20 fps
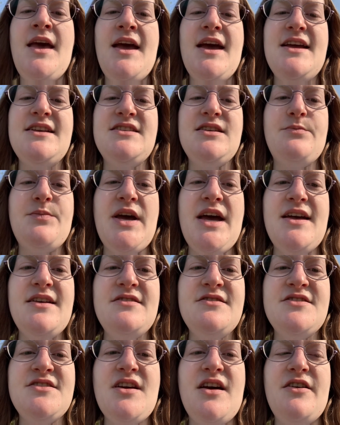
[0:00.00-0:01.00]
It
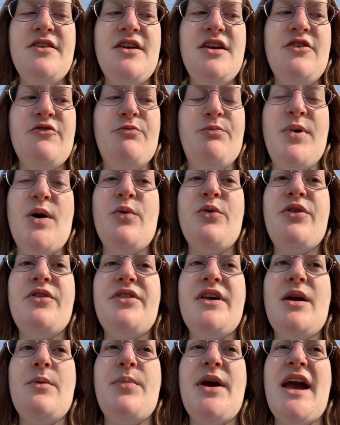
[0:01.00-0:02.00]
depends on if both of
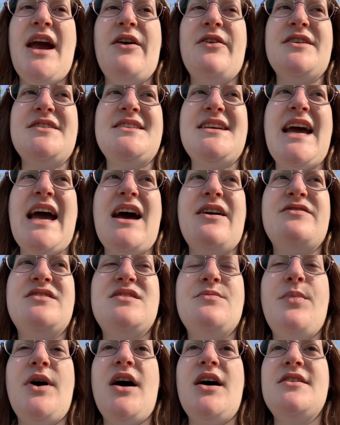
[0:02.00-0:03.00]
their parents have
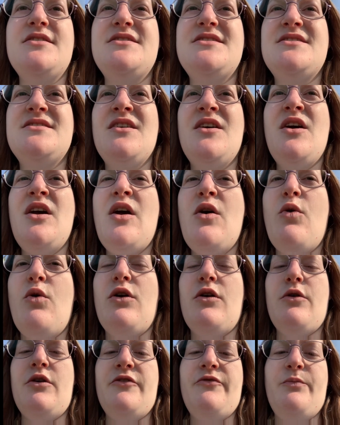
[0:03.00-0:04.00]
spots
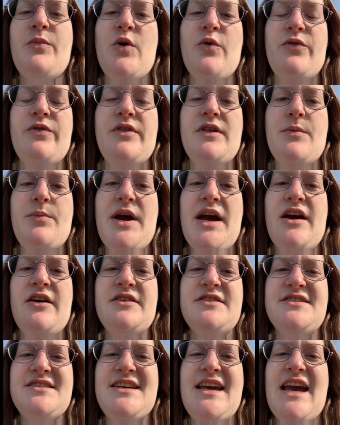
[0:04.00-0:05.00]
or if both of their
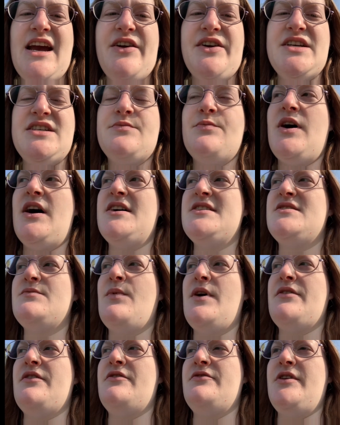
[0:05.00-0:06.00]
parents carry spots,
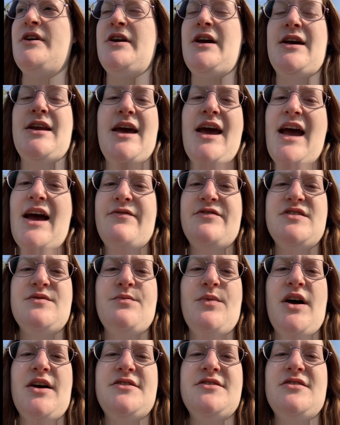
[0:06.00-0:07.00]
whether they're going to have
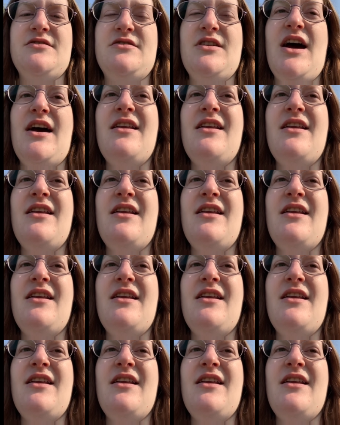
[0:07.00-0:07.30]
spots or not.